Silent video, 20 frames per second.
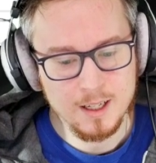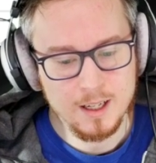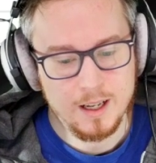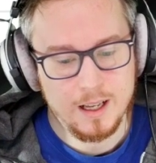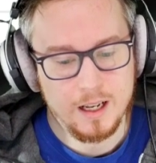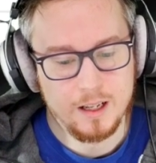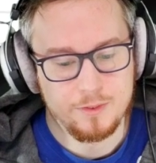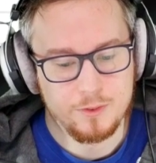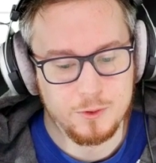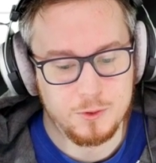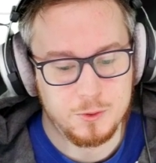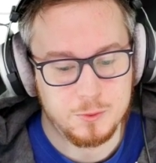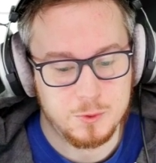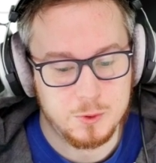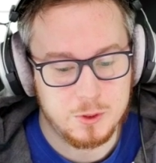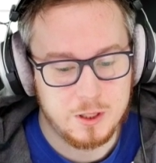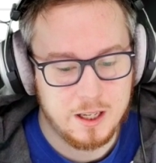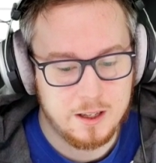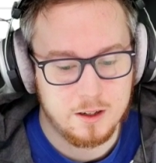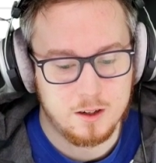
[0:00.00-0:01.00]
And if you
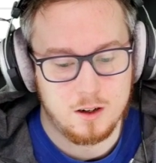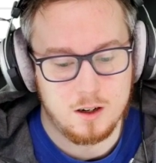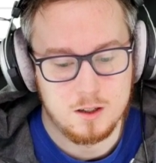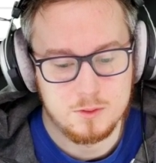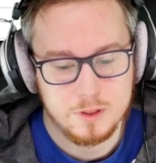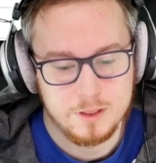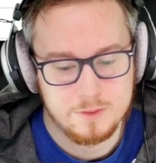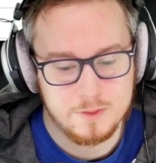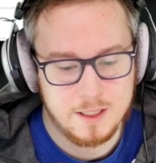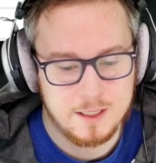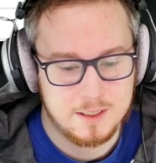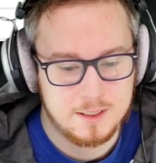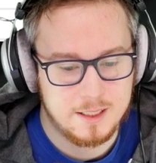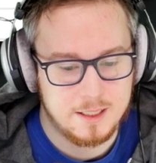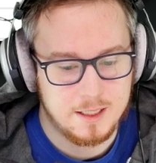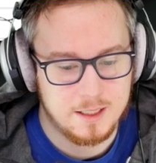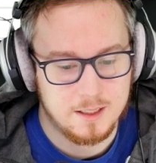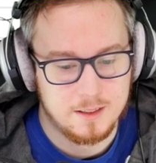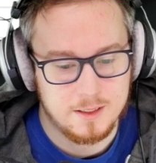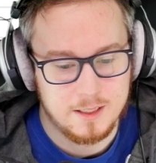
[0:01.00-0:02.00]
look at hallway fights
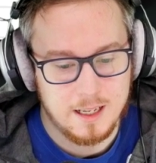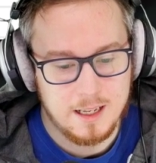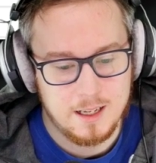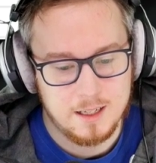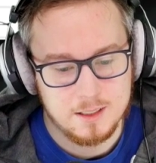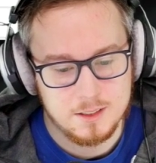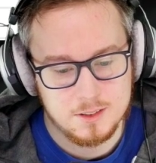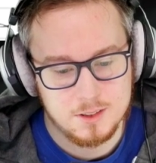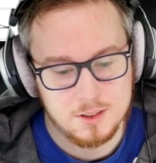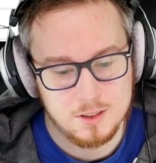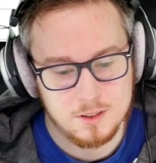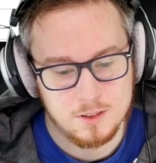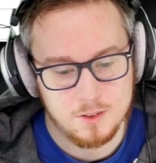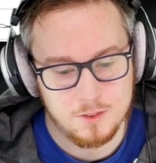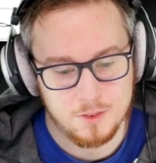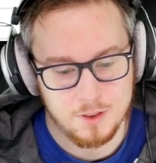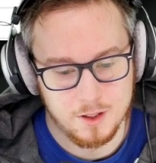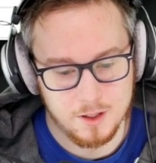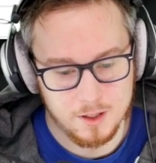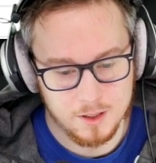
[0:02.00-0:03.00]
taken in the act,
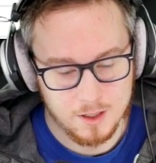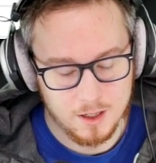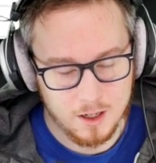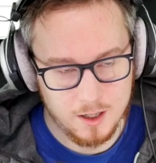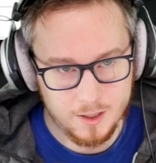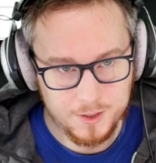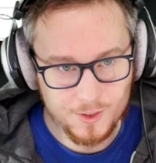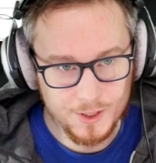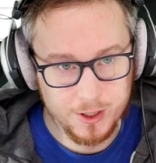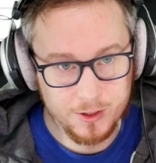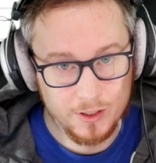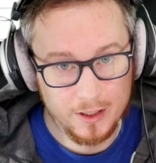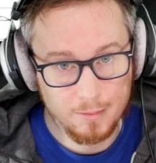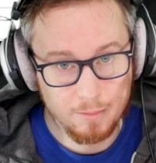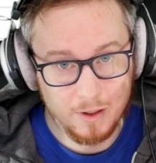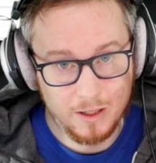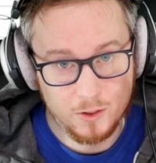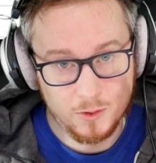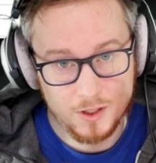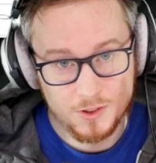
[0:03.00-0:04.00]
the card generated
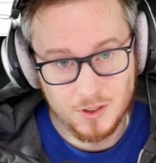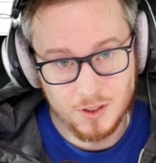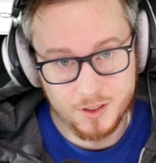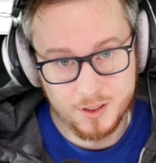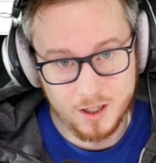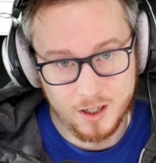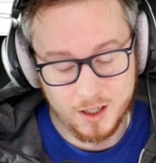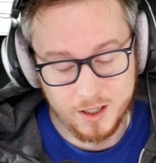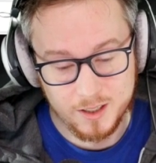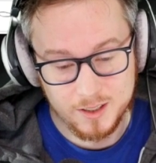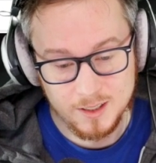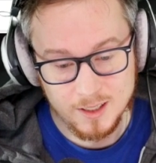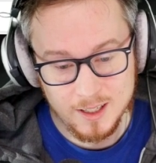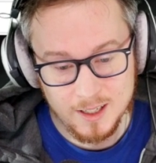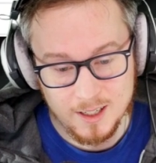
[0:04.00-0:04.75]
by question card